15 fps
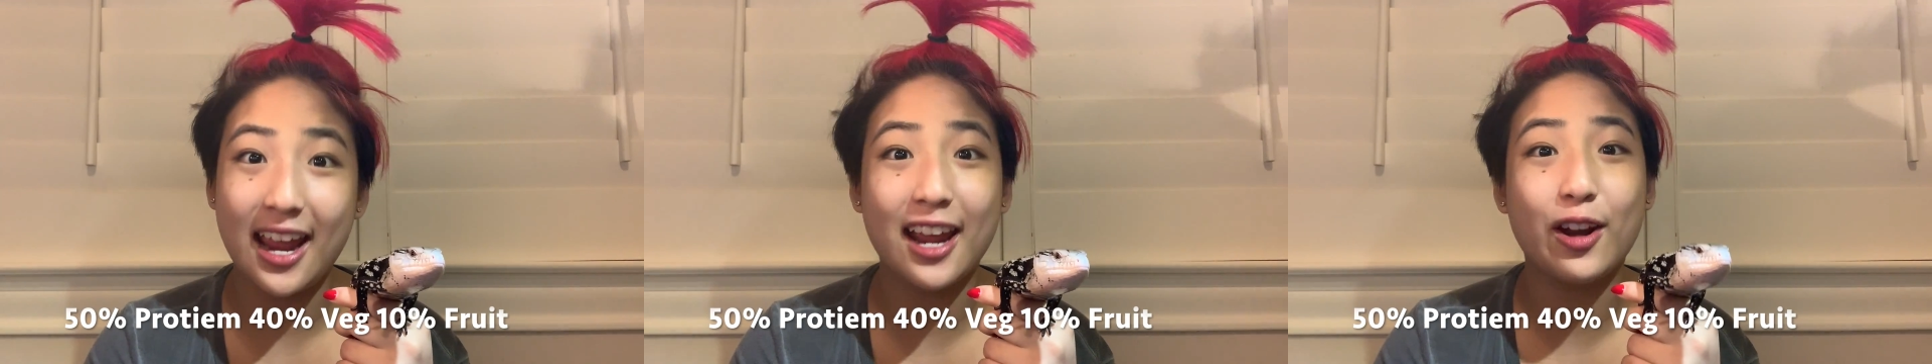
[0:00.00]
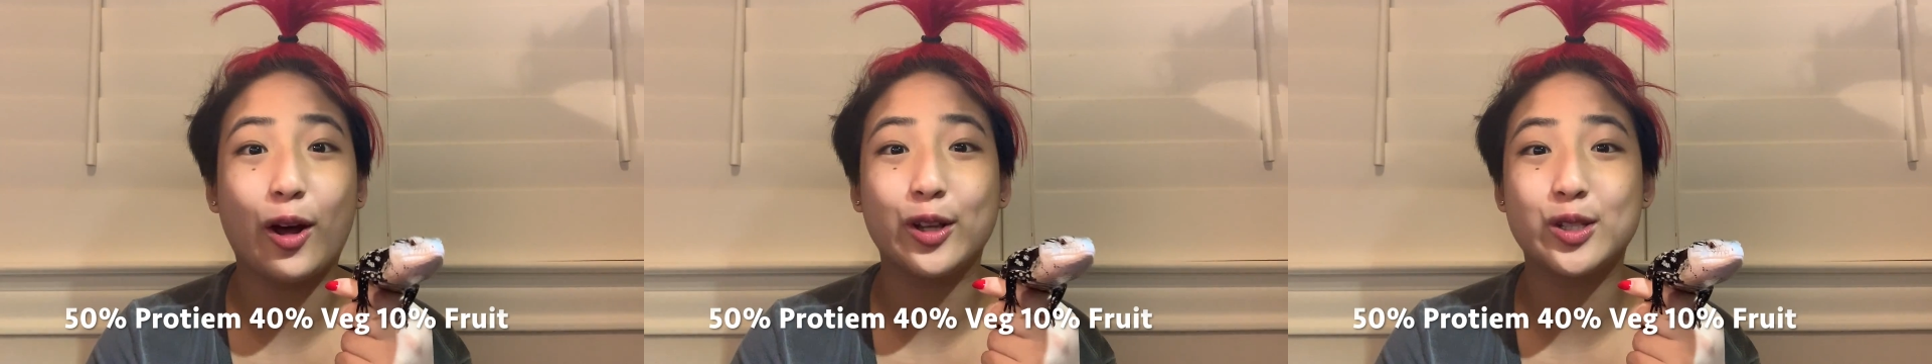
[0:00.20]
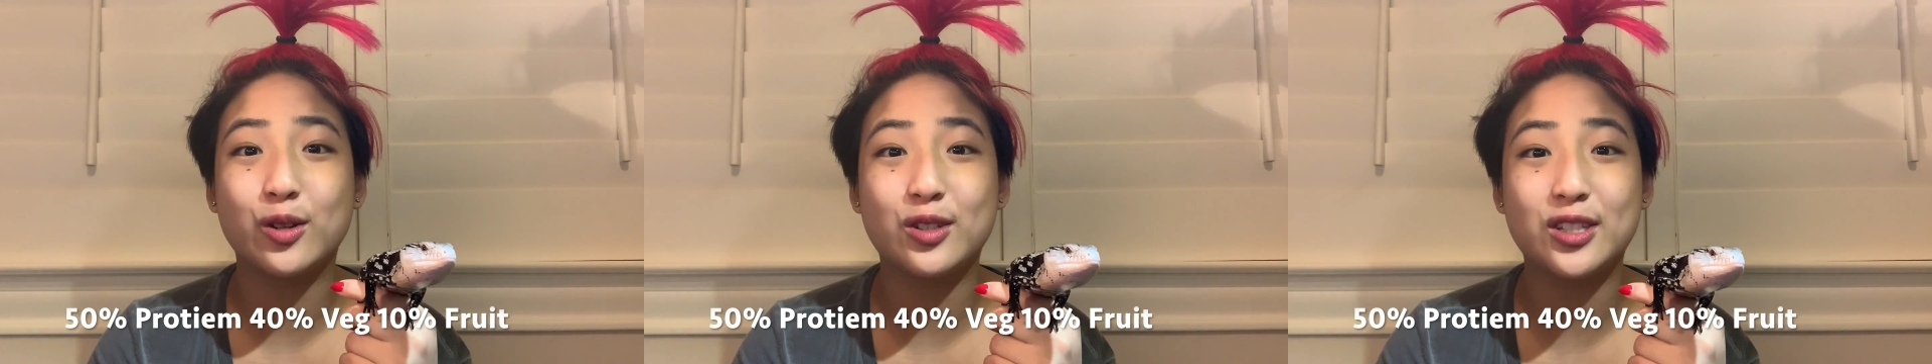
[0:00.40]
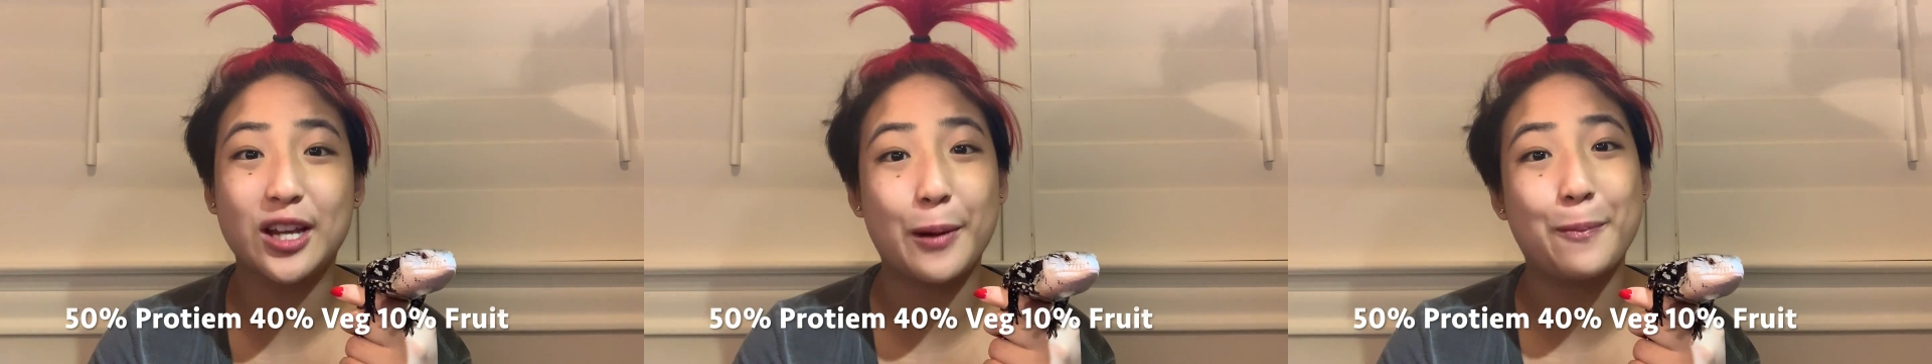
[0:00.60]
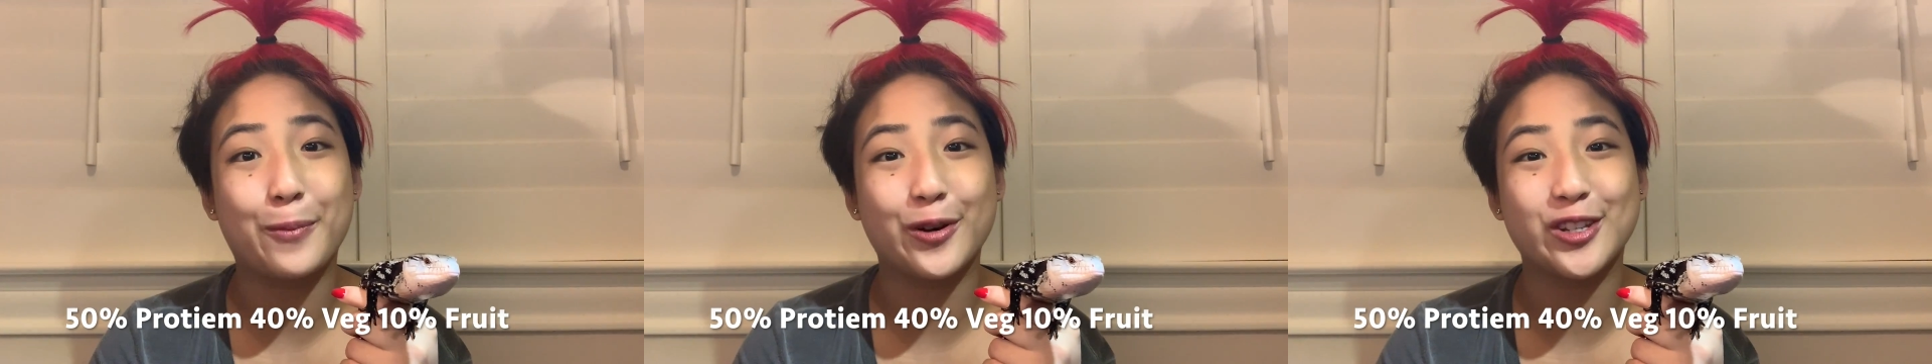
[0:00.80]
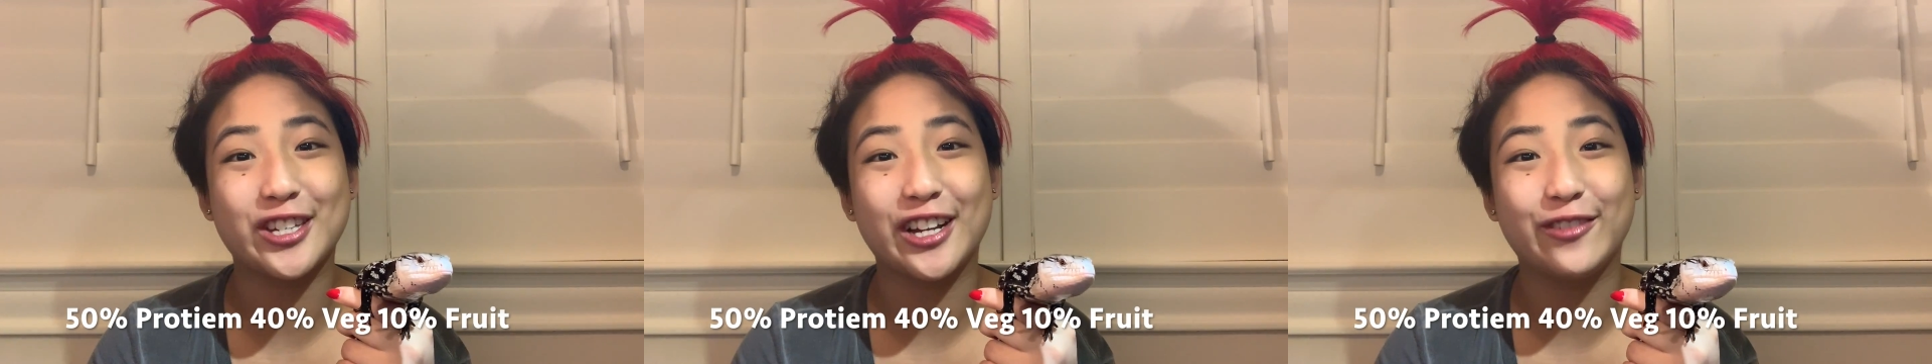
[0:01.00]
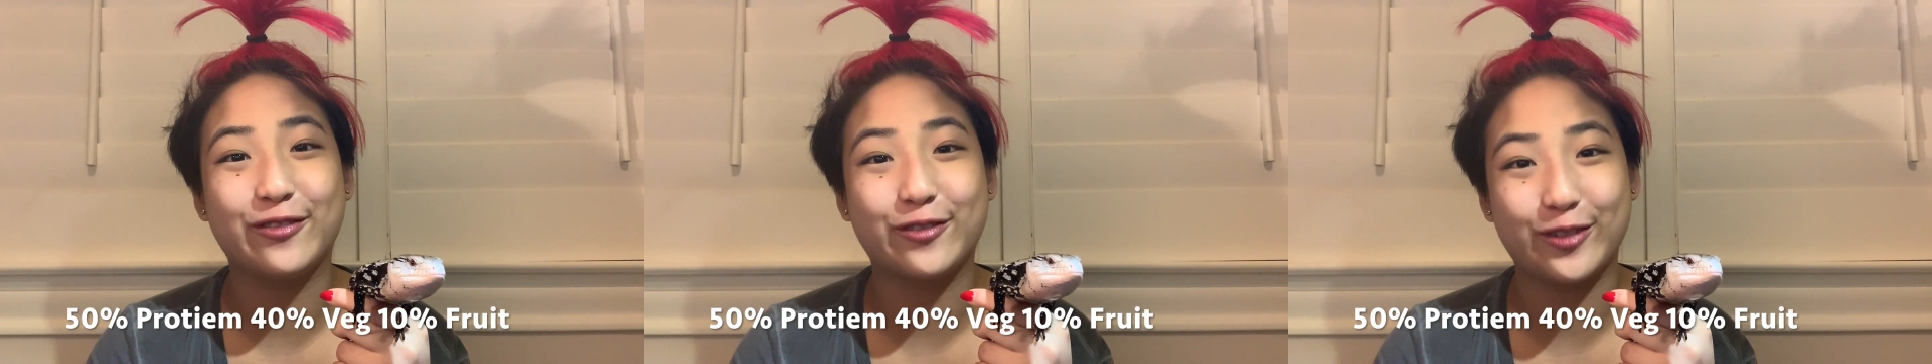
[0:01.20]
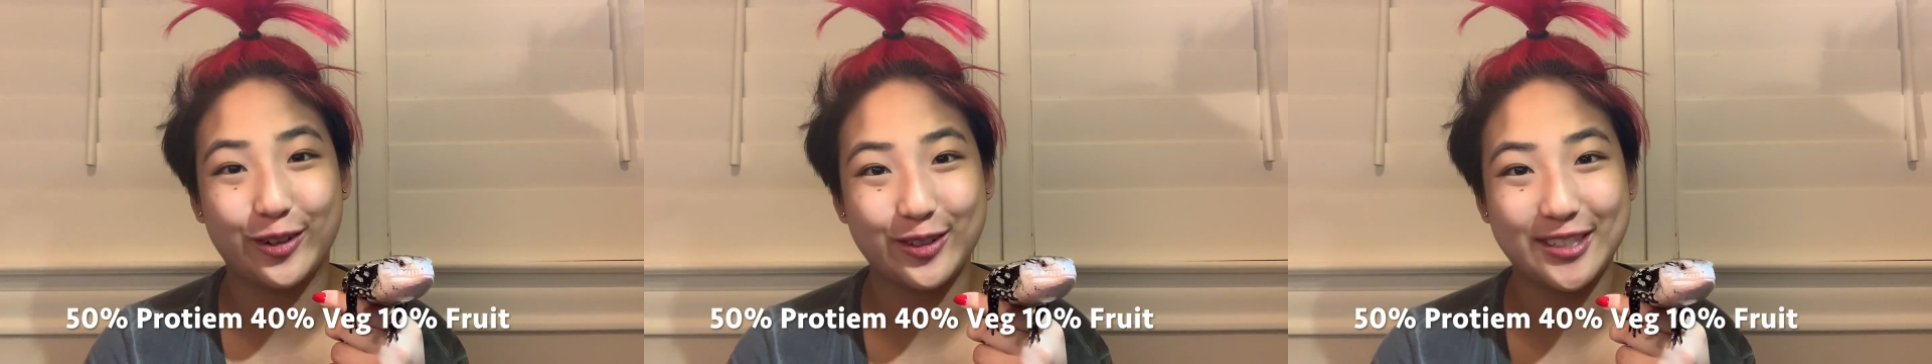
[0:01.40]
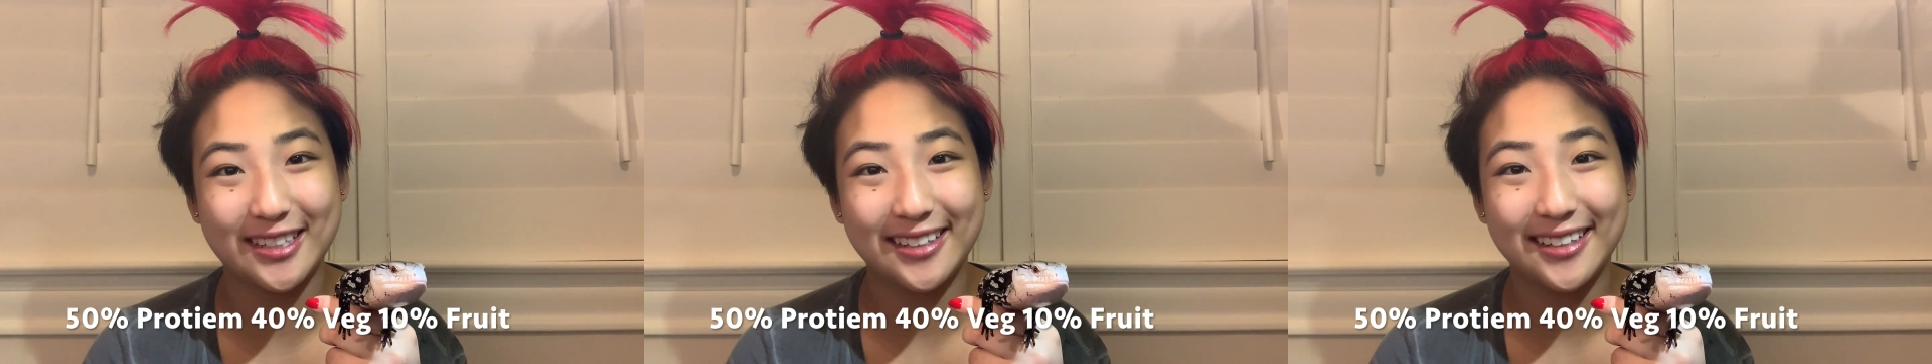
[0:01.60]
and also 10% fruit.